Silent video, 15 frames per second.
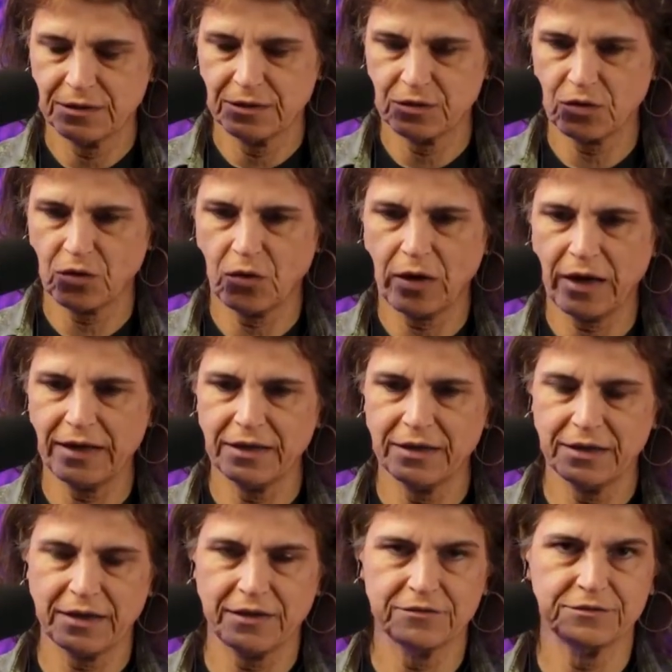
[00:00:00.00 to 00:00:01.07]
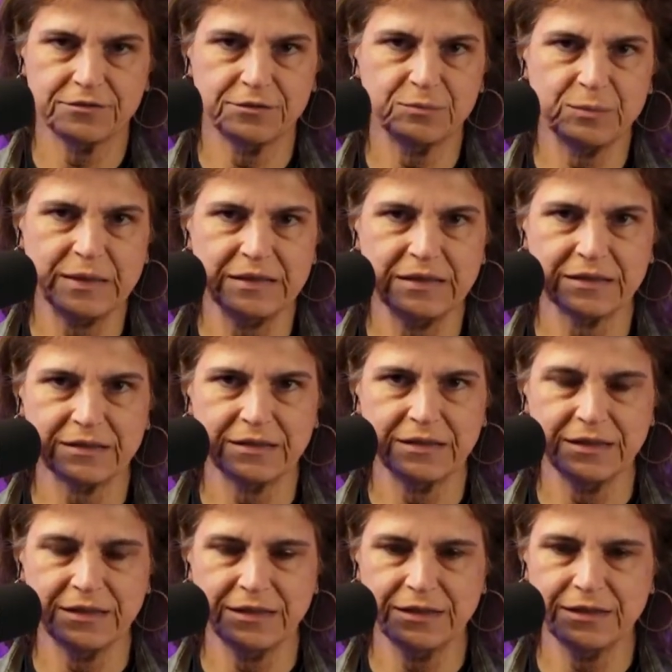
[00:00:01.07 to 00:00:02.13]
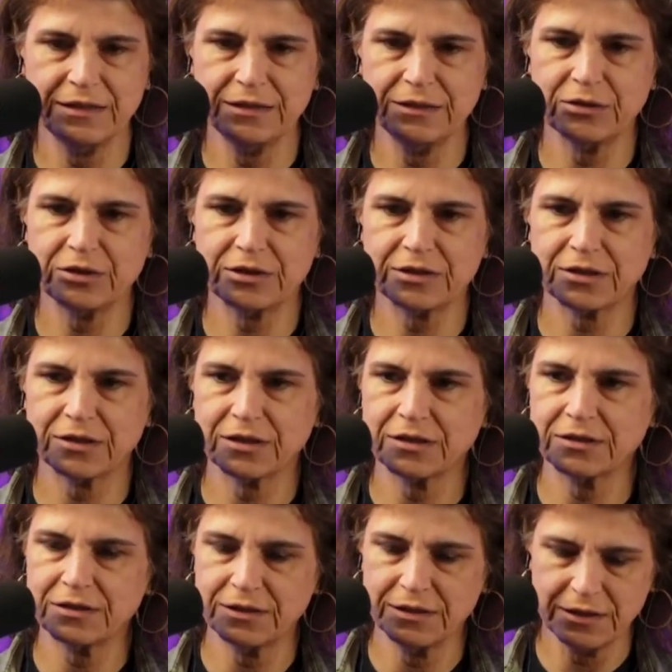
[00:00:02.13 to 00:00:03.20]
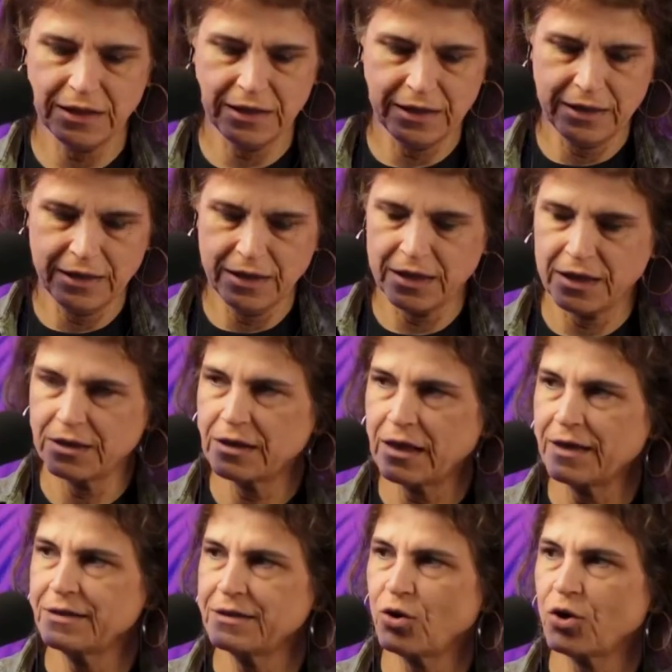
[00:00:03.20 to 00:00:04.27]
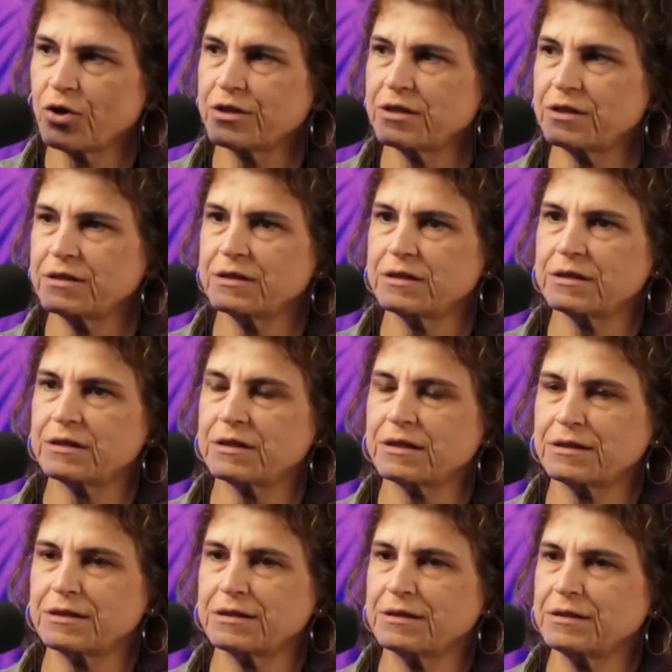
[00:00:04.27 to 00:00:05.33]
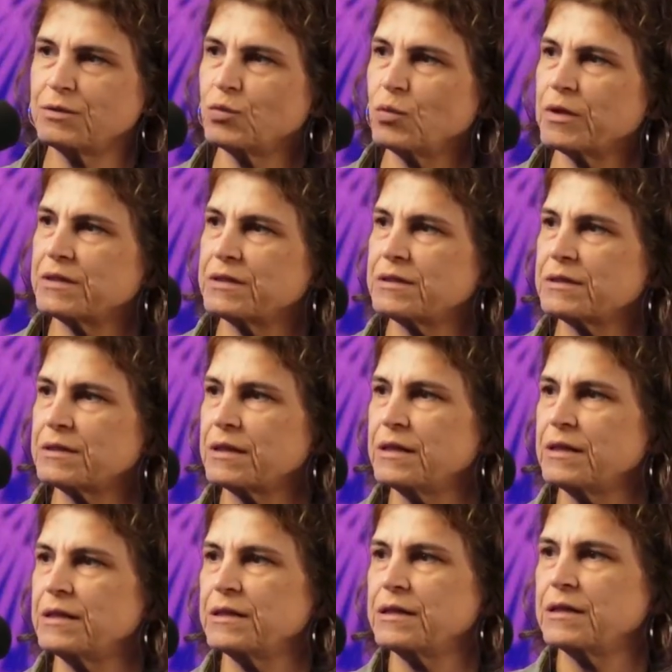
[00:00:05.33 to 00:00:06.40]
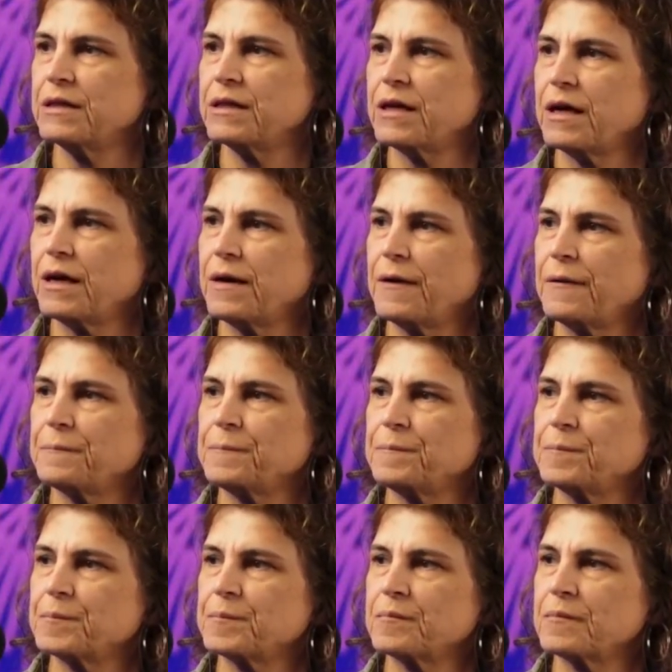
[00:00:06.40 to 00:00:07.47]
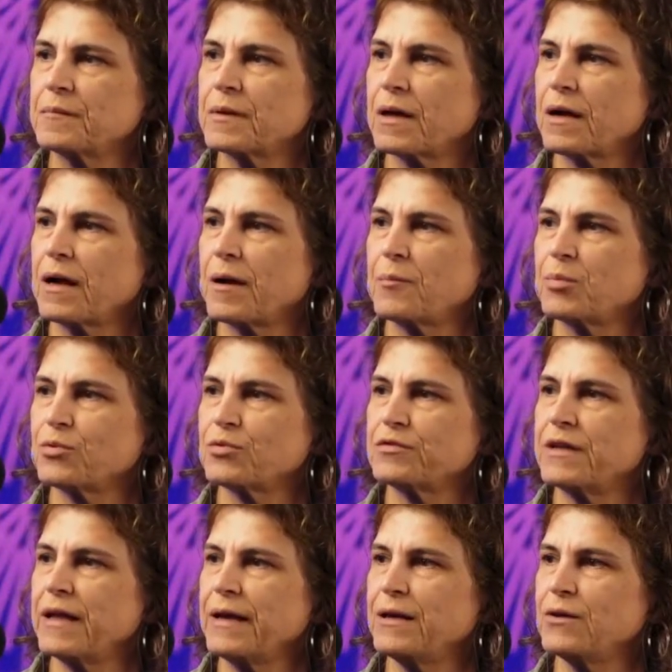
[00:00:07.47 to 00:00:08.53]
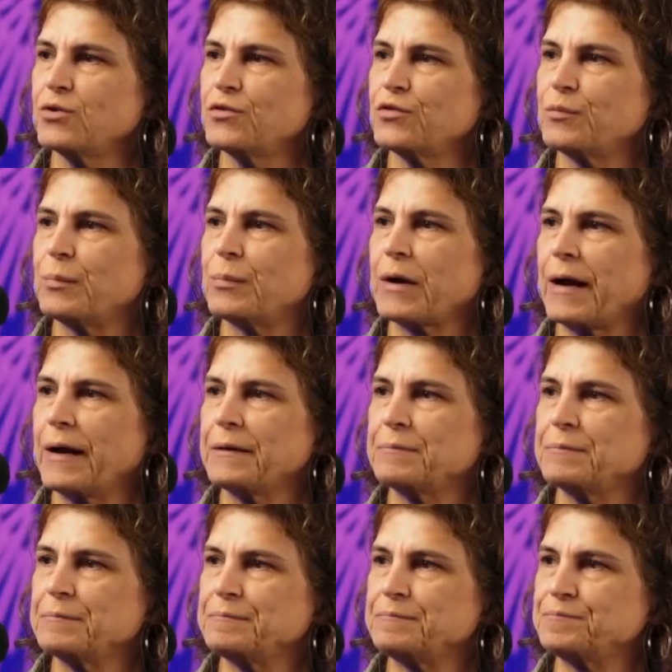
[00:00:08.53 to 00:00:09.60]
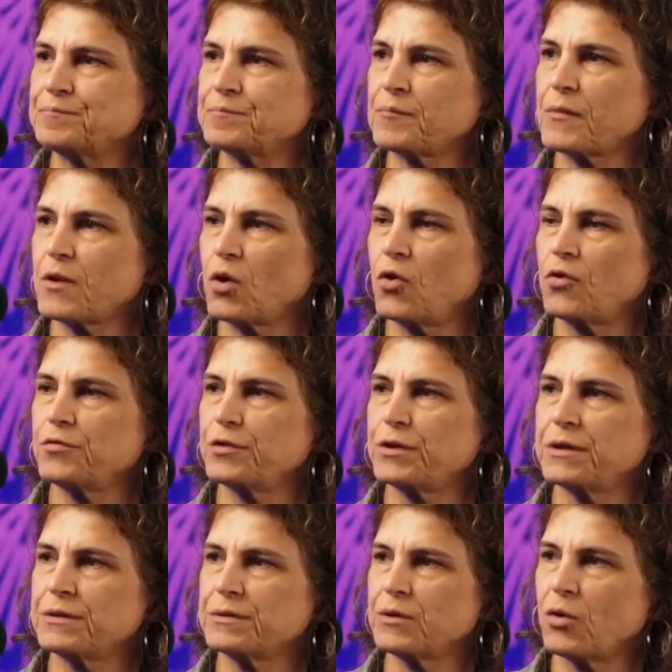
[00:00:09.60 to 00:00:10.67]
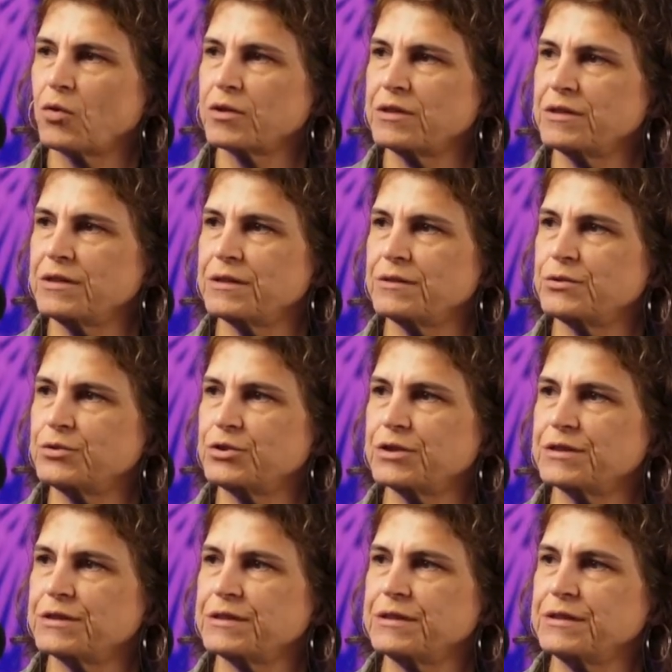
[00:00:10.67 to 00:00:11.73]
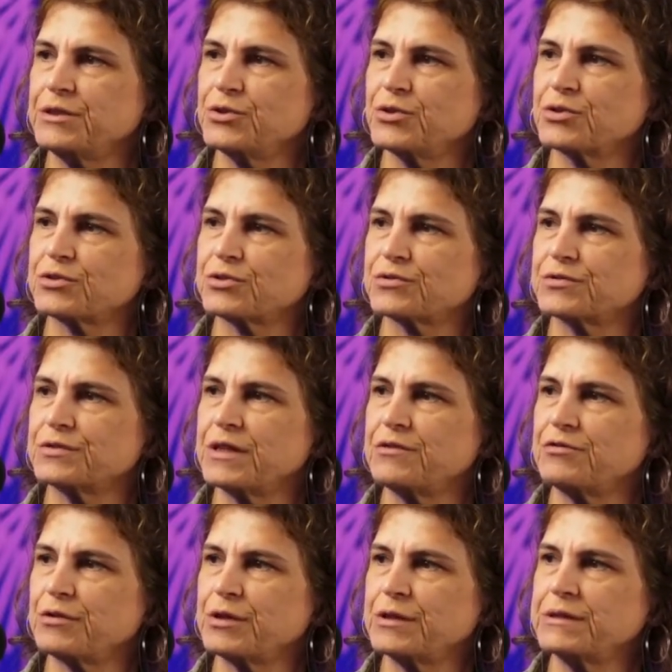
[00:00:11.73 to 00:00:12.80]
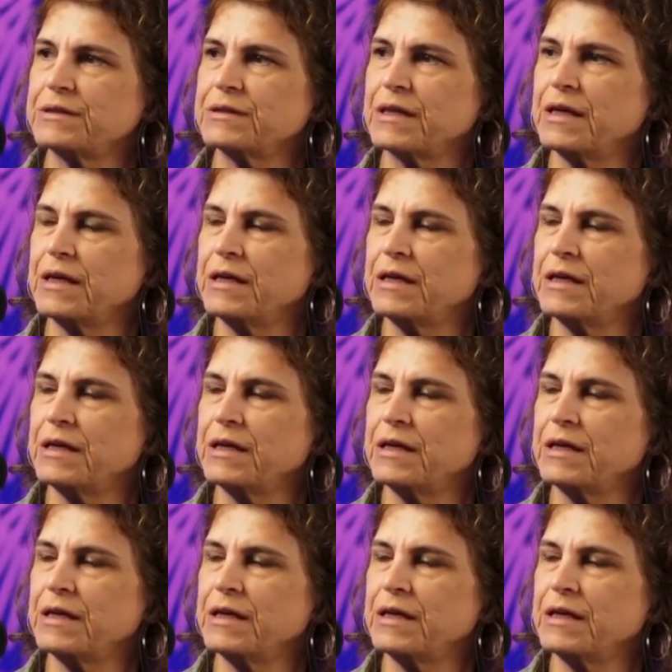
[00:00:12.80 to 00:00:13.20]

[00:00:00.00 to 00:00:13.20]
So I have immediately returned it, and I ordered that. It was a couple days of Prime offered, only 30 euros of difference.